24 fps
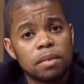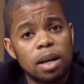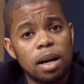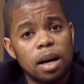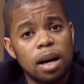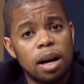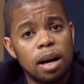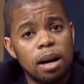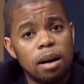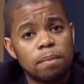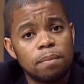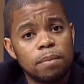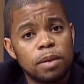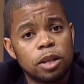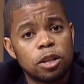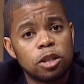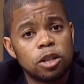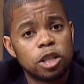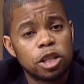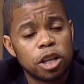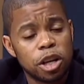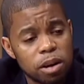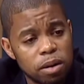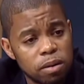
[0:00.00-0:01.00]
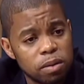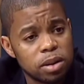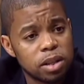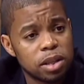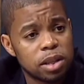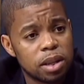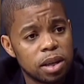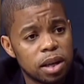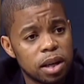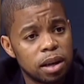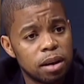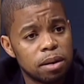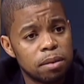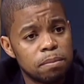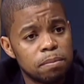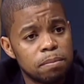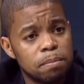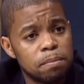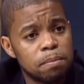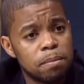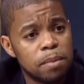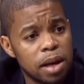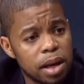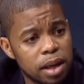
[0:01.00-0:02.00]
The church
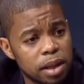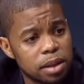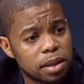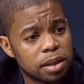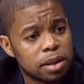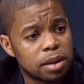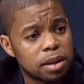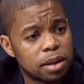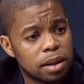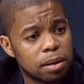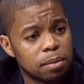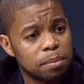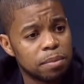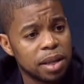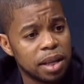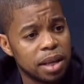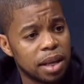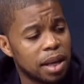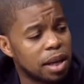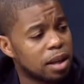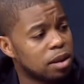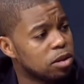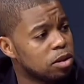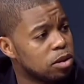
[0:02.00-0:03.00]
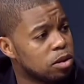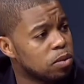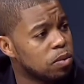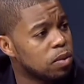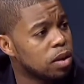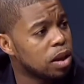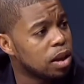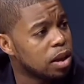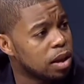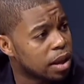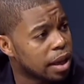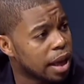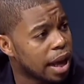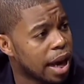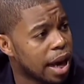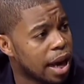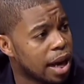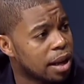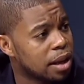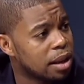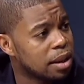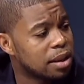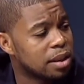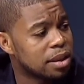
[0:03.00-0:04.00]
must begin to look
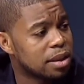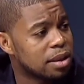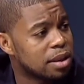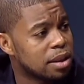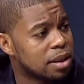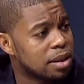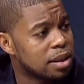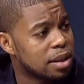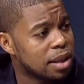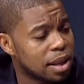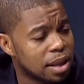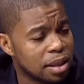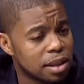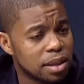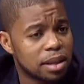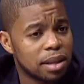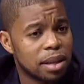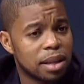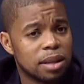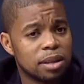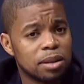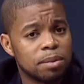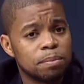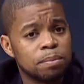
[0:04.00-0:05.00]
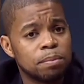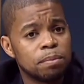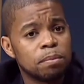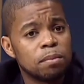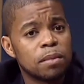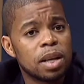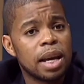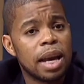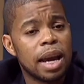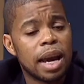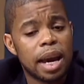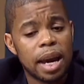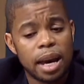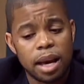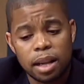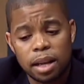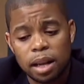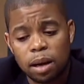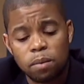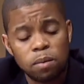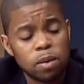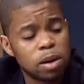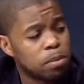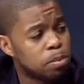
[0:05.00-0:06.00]
at the statistics. And I
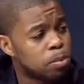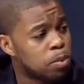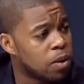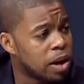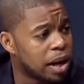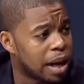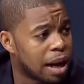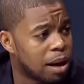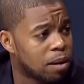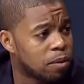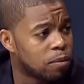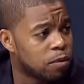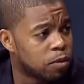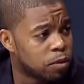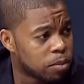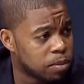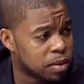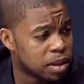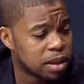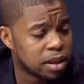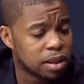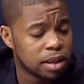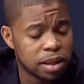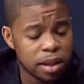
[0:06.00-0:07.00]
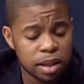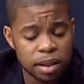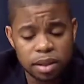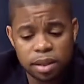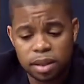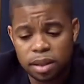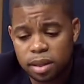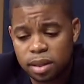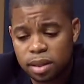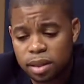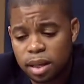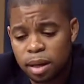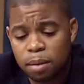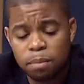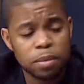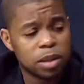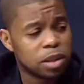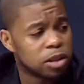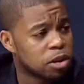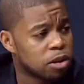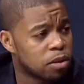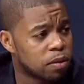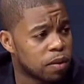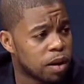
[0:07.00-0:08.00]
want to point out from the statistics that Ms.
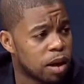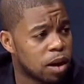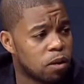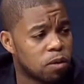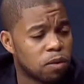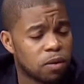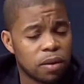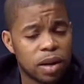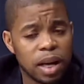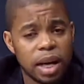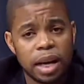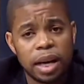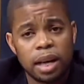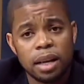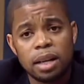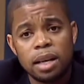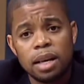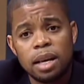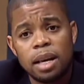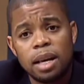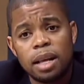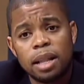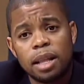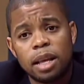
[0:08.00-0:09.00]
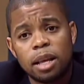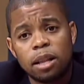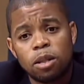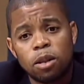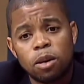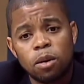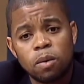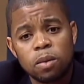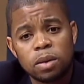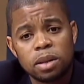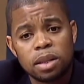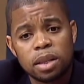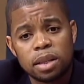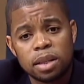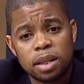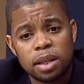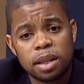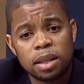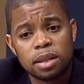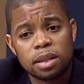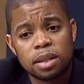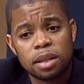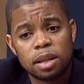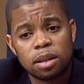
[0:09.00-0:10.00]
Terrell read that those
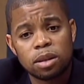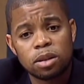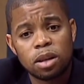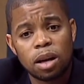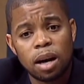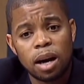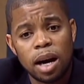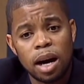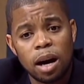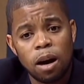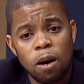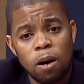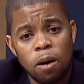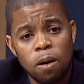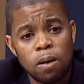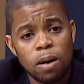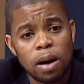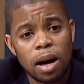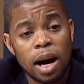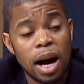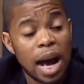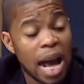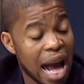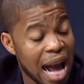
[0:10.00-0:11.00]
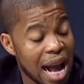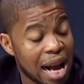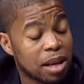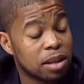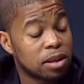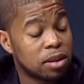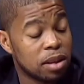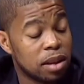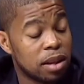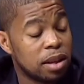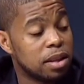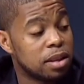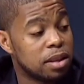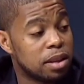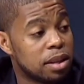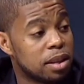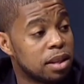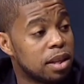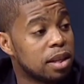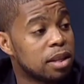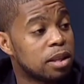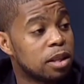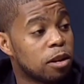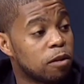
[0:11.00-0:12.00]
statistics are actually
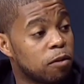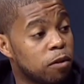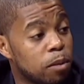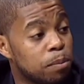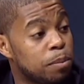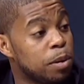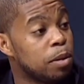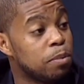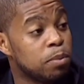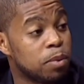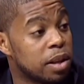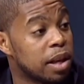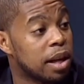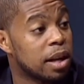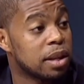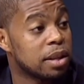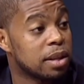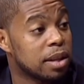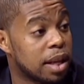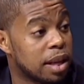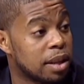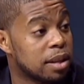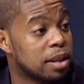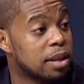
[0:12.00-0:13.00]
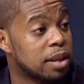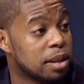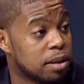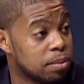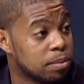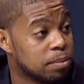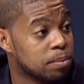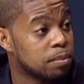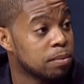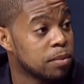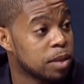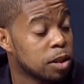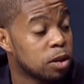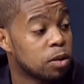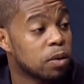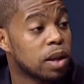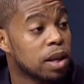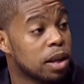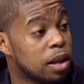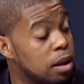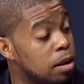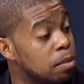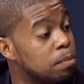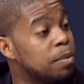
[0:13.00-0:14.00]
statistics for people that are tested. So they
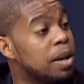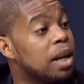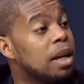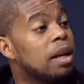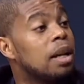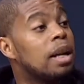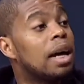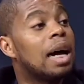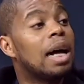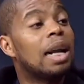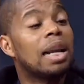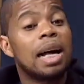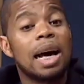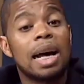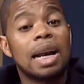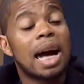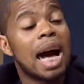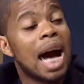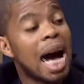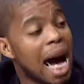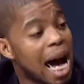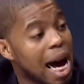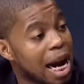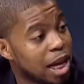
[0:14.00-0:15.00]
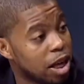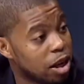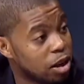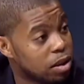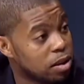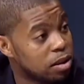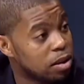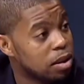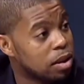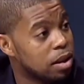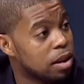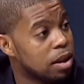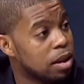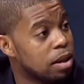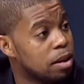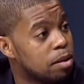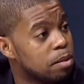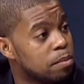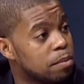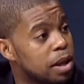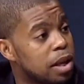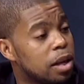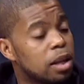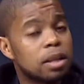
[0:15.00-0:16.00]
could be a lot higher
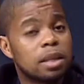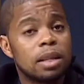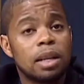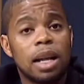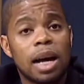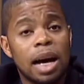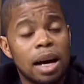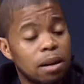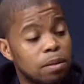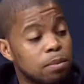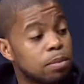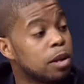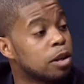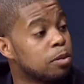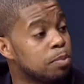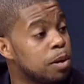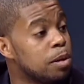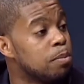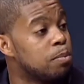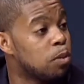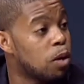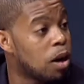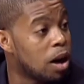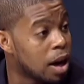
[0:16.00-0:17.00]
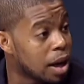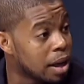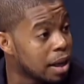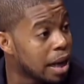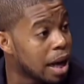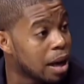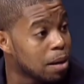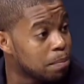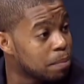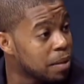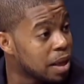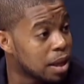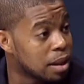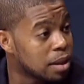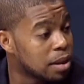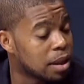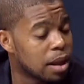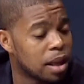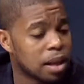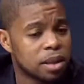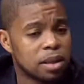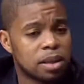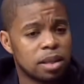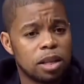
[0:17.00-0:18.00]
because people are not being
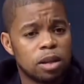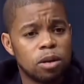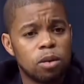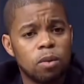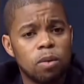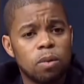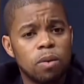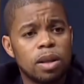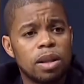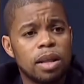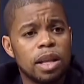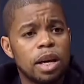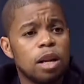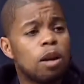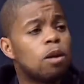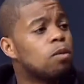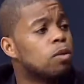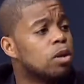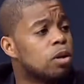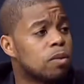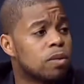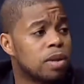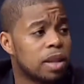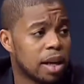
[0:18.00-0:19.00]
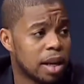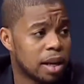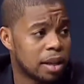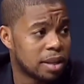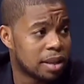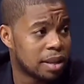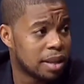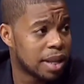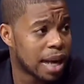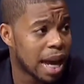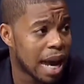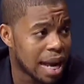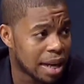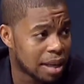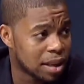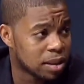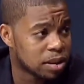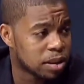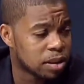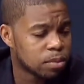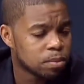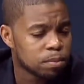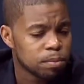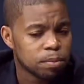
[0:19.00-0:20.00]
tested or they don't know their status.